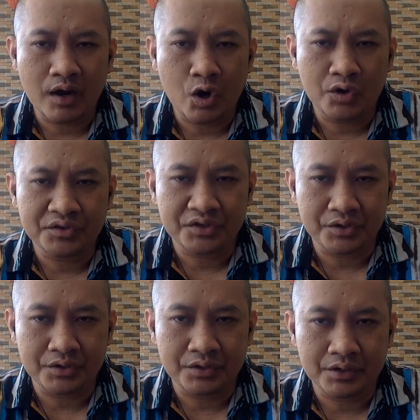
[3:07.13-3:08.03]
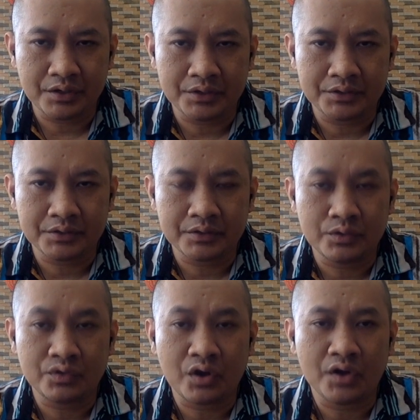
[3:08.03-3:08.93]
concern is
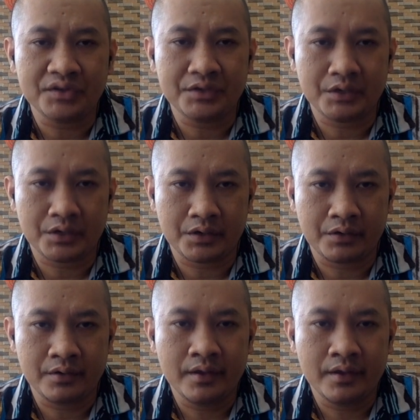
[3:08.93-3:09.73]
to consider